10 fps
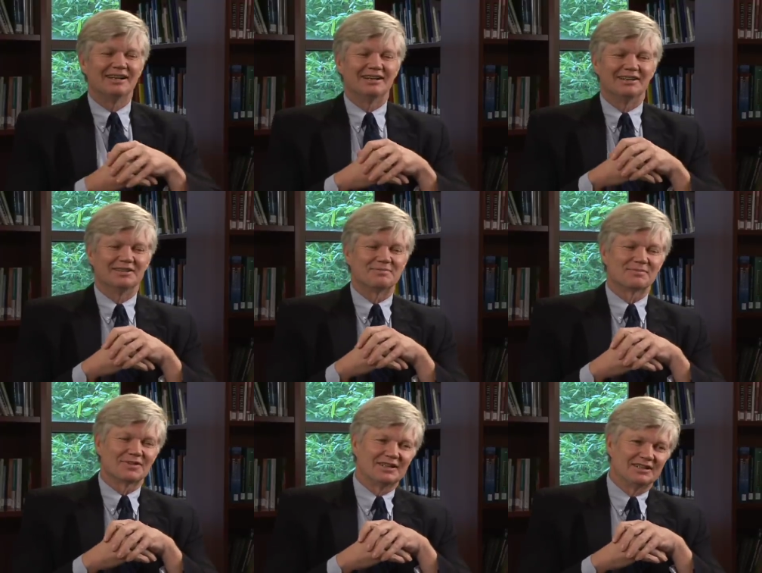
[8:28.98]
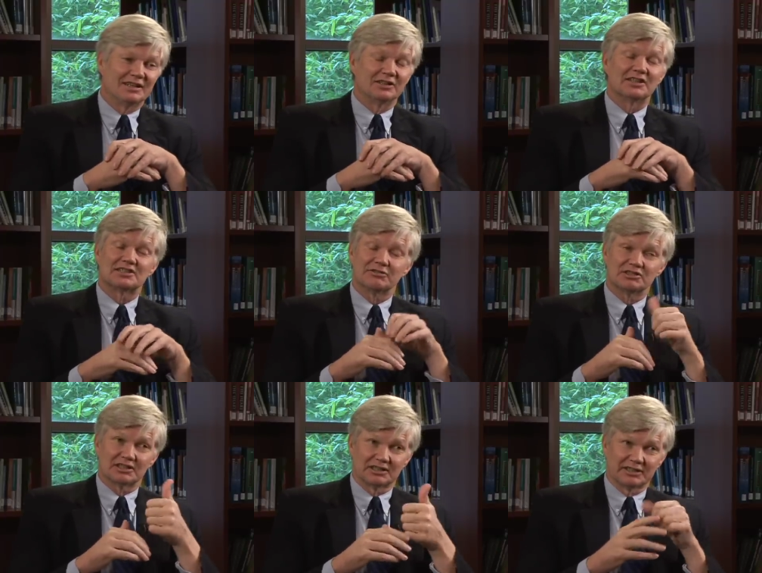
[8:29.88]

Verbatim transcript: um, uh, unless there was a